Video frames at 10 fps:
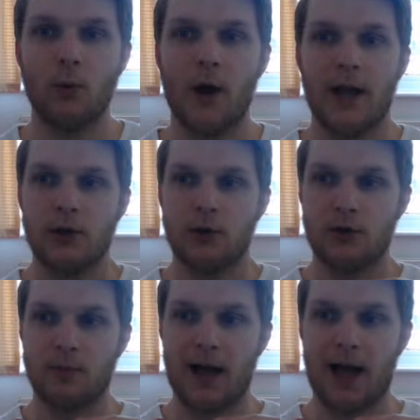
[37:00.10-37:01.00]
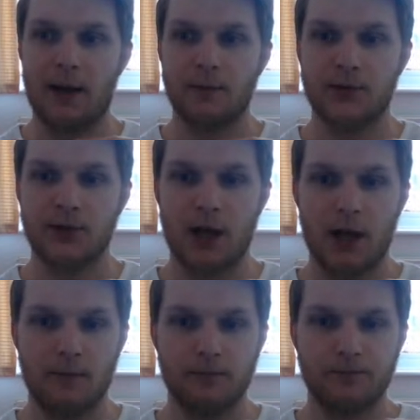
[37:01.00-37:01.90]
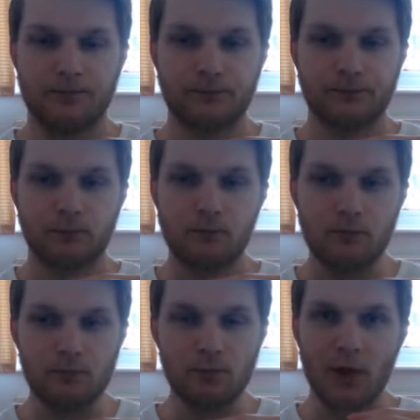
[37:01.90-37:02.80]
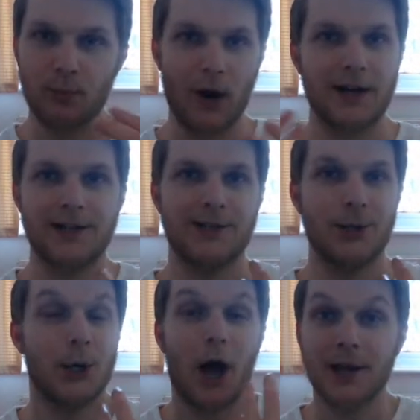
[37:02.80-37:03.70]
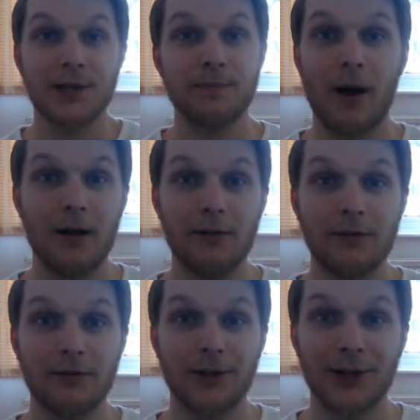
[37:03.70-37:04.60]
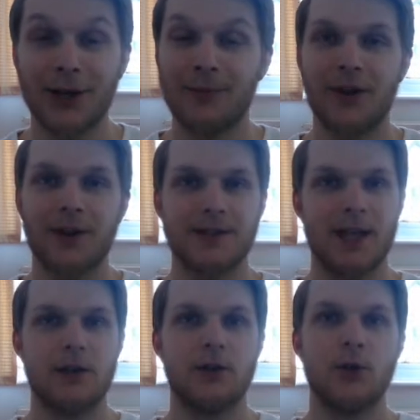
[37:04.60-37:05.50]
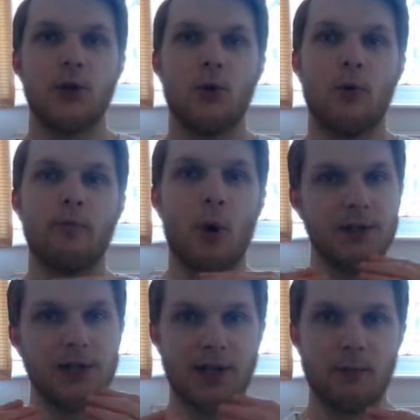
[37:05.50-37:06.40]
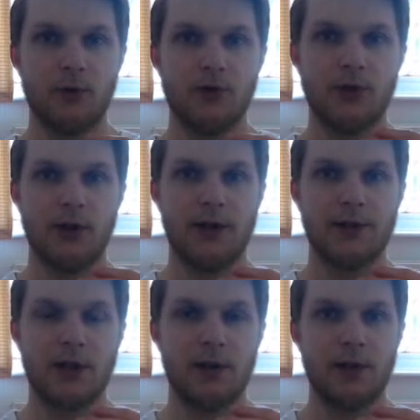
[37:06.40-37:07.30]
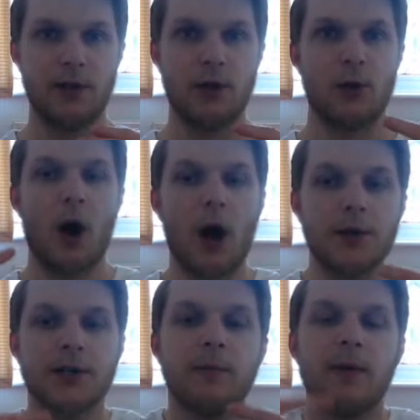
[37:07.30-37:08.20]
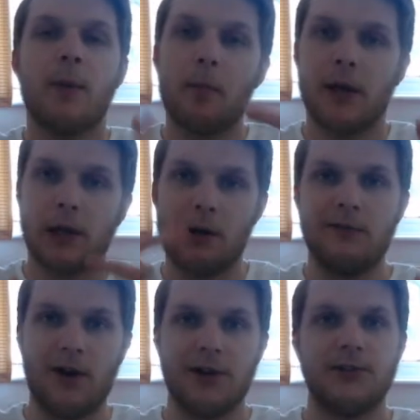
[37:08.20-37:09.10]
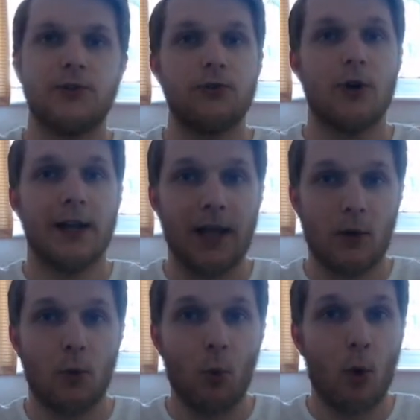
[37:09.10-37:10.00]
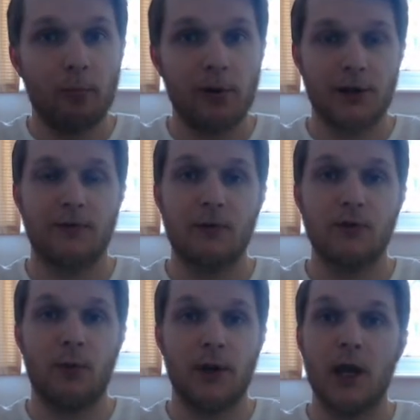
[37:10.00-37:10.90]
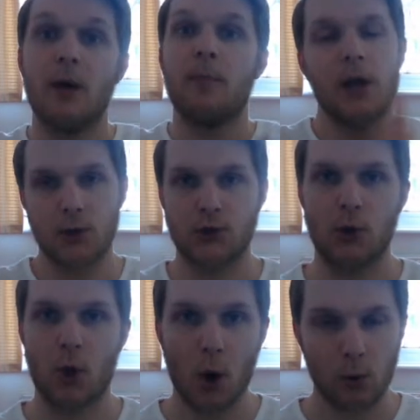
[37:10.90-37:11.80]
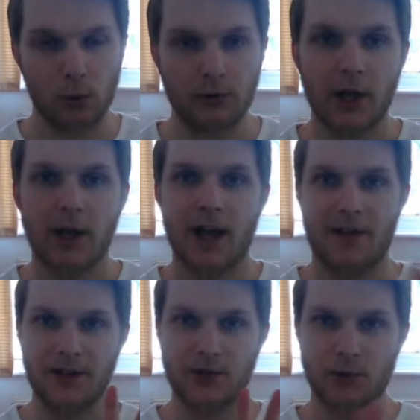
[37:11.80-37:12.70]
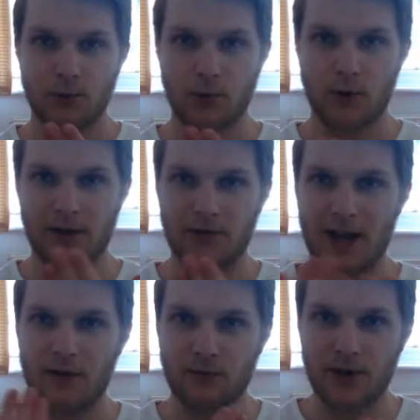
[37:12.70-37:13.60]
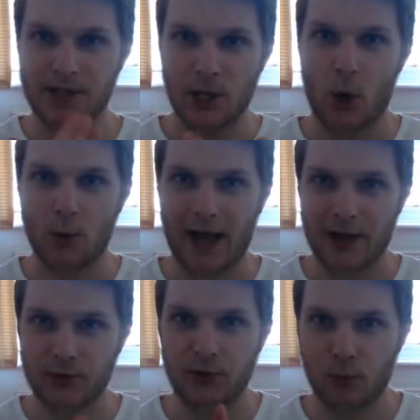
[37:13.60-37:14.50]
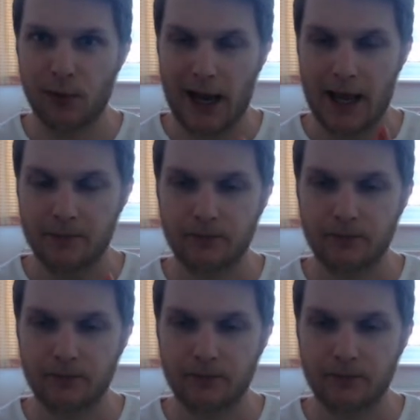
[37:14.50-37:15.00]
where you could perhaps practice in an ice bath, because then your body temperature is going to be, your heart's going to be pumping a lot faster to try and get the warm blood around your body because you're cold. And this can also work if you get freezing cold hands when you play.